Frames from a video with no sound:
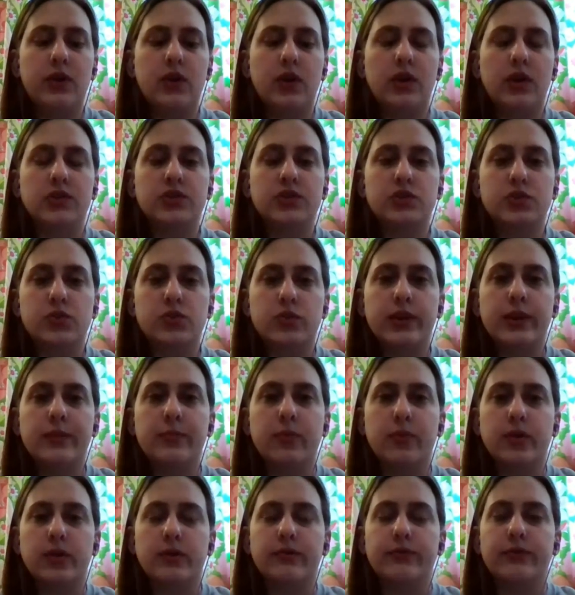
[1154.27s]
a
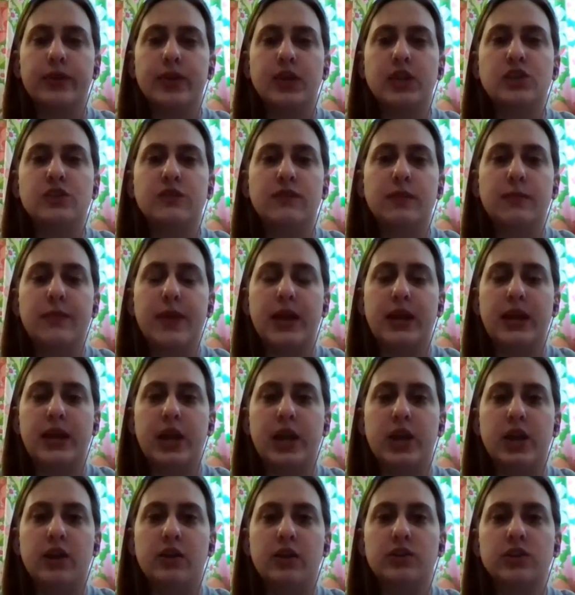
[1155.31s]
storyboard for each of the main
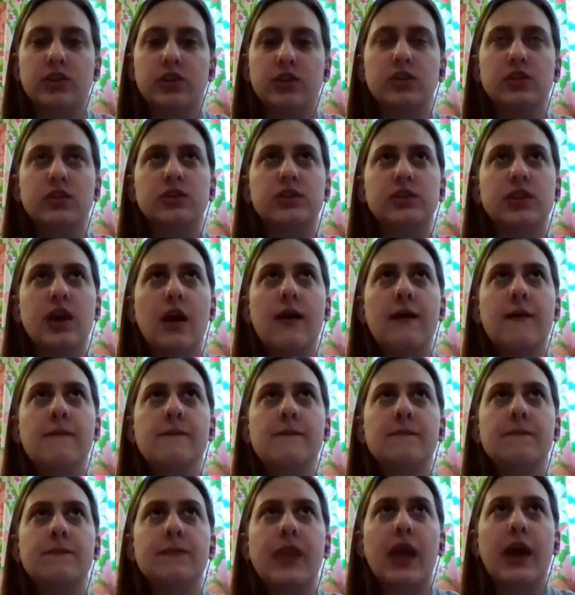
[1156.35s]
characters,
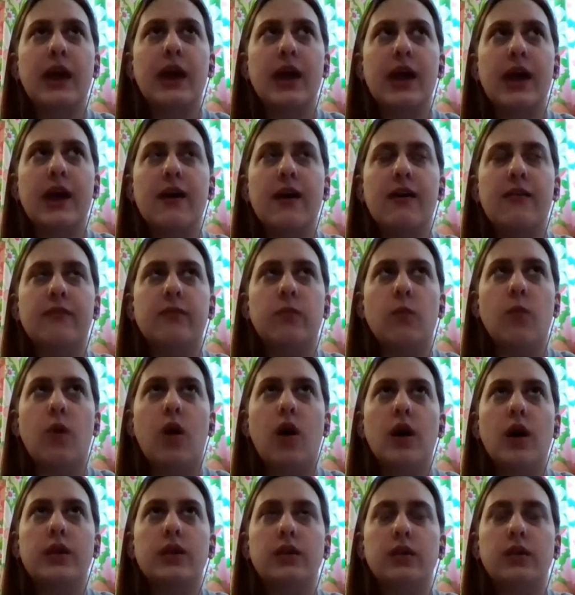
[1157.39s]
and I have
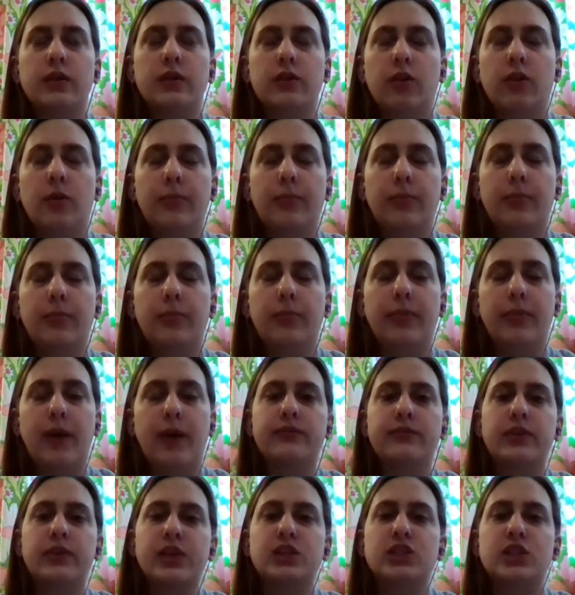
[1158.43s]
one little box for
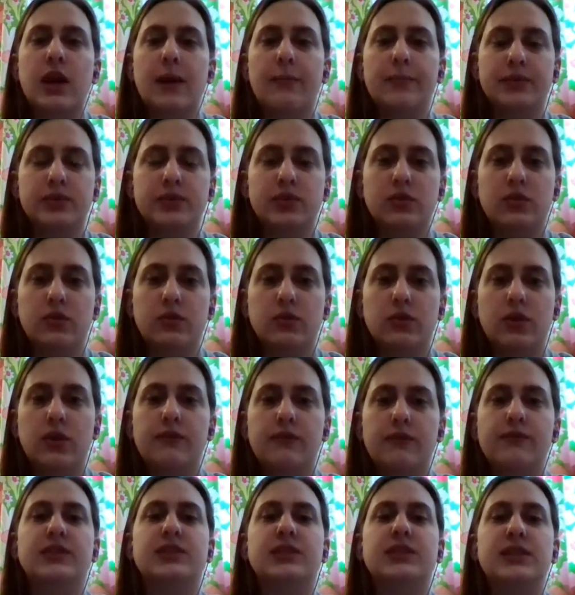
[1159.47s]
each episode
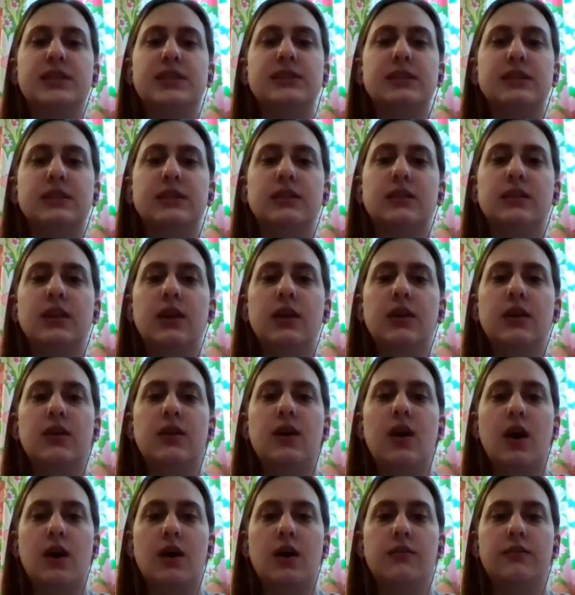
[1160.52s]
of the season
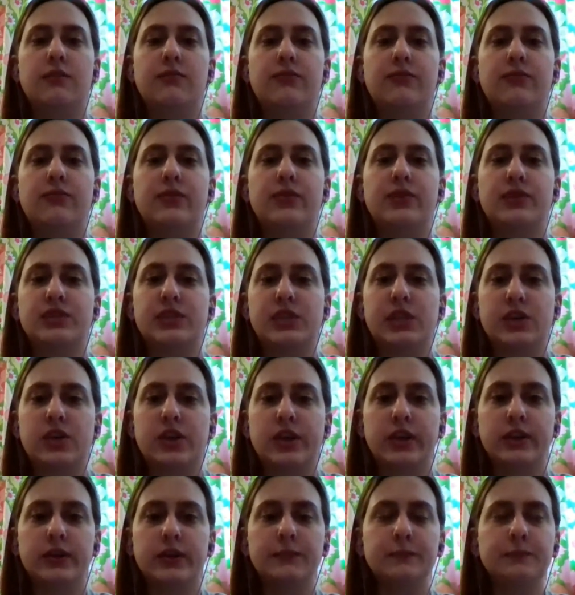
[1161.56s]
of the
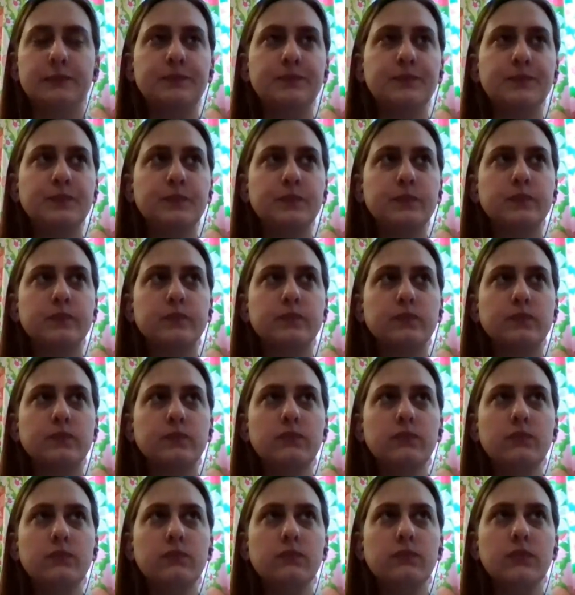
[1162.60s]
serial.
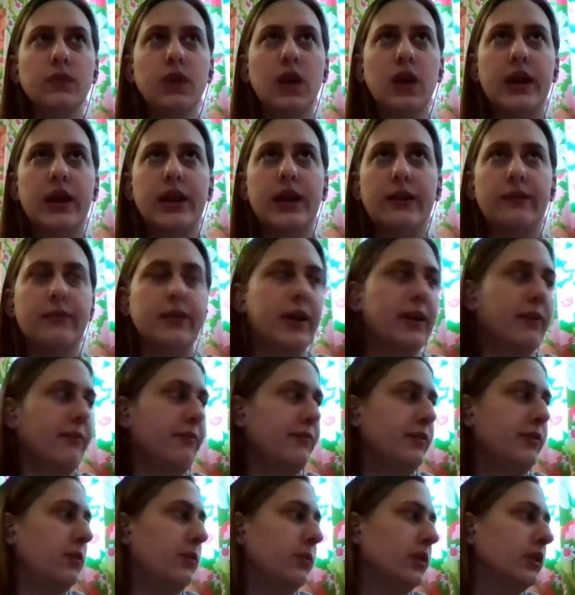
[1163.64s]
And I write a
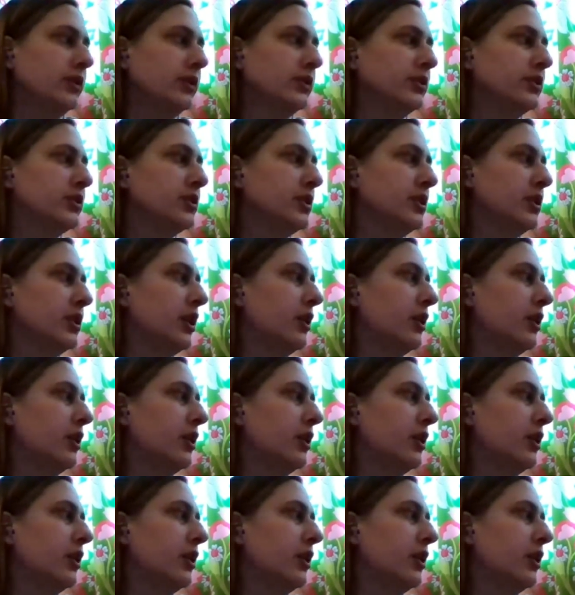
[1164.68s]
few words,